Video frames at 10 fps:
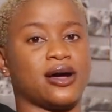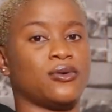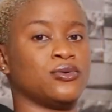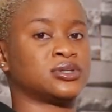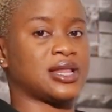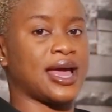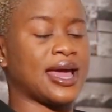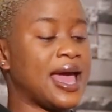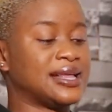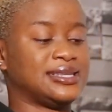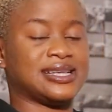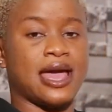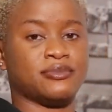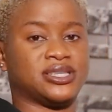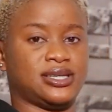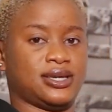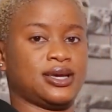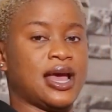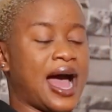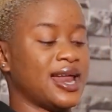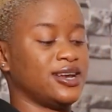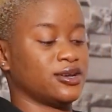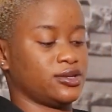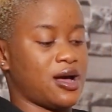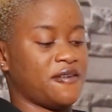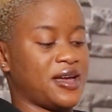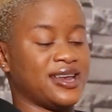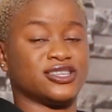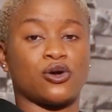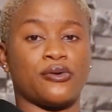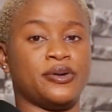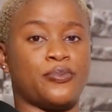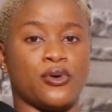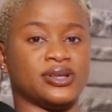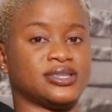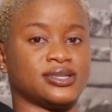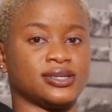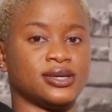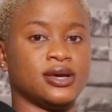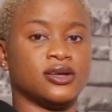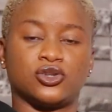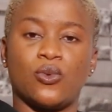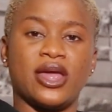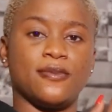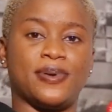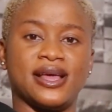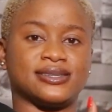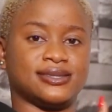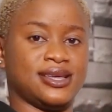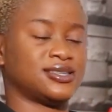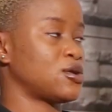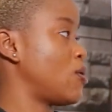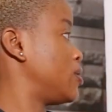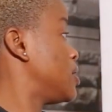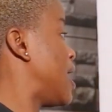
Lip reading: tile looks like. It is empty and it does not have any scoring points. So when you place this on